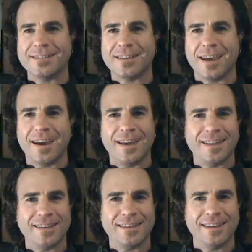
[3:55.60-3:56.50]

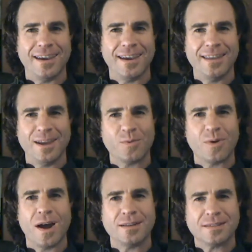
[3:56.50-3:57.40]
then
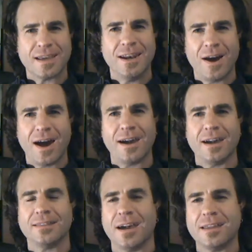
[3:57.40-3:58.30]
Ron said,
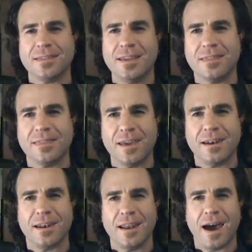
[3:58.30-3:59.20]
I think
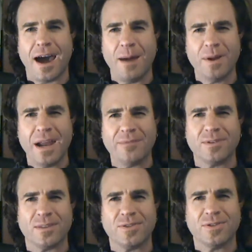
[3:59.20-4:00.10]
that I'm going to have
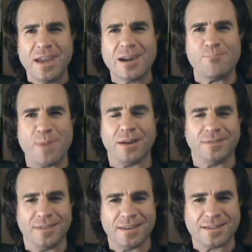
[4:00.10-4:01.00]
to think
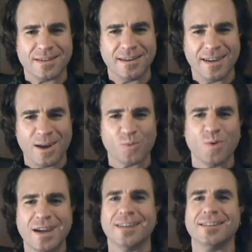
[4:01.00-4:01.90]
about this and
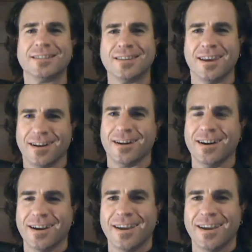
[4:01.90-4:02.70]
reconsider.